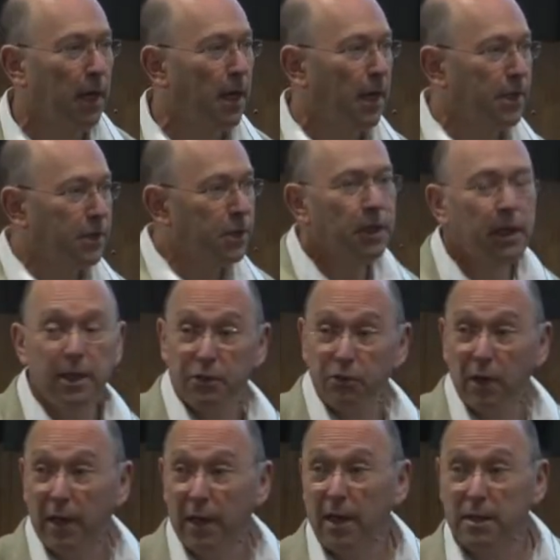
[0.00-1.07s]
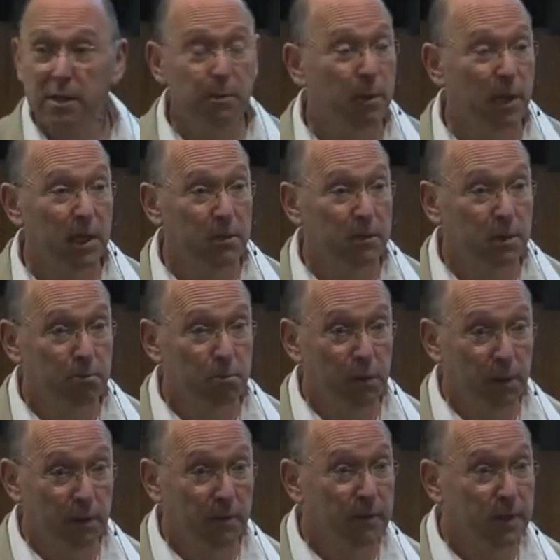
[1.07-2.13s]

And certainly, it's right now, it's the biggest burden of